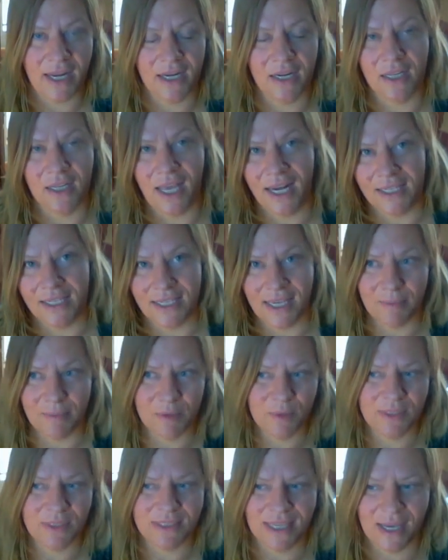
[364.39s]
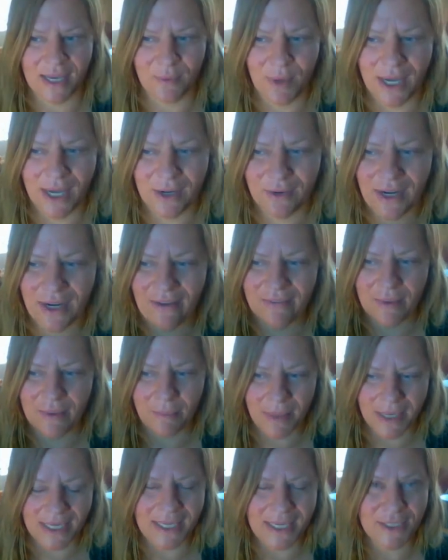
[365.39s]
And a lot of times we say, well, I don't have the
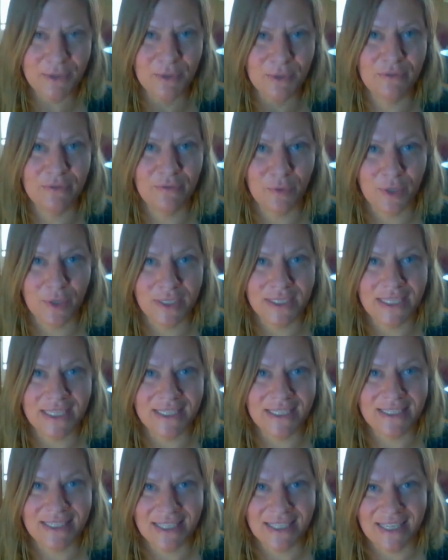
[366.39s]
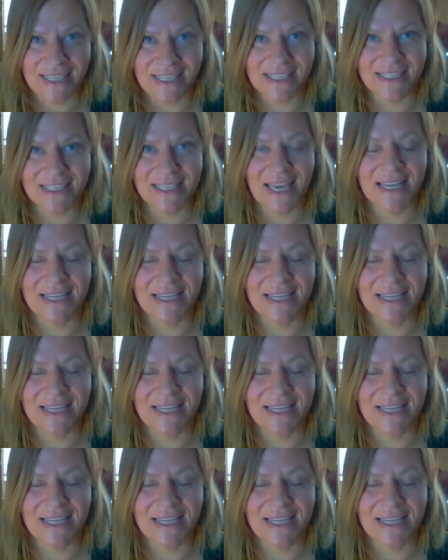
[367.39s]
money to afford these things.